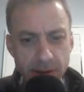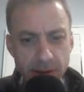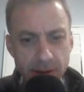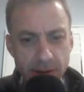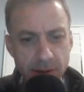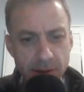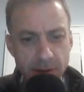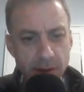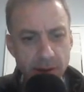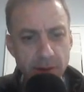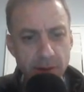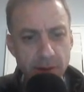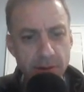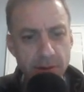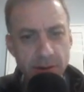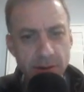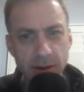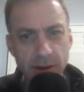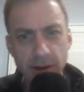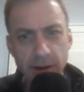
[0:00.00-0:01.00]

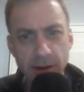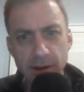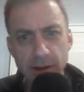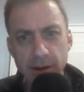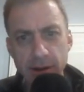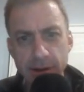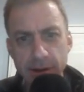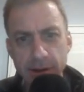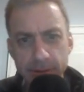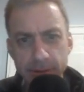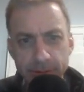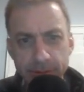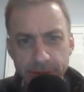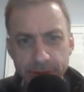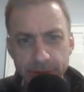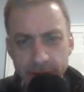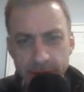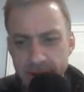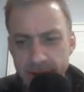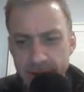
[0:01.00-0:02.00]
Dociler
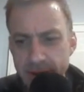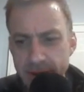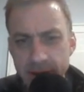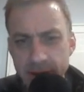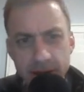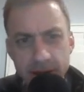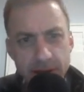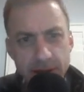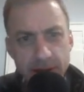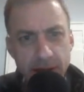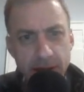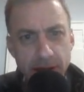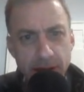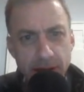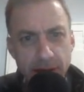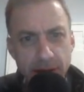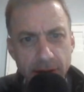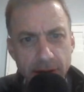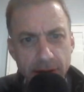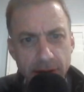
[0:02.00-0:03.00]

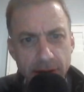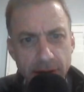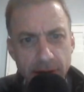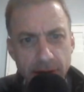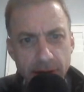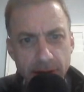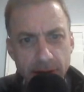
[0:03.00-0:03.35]
69.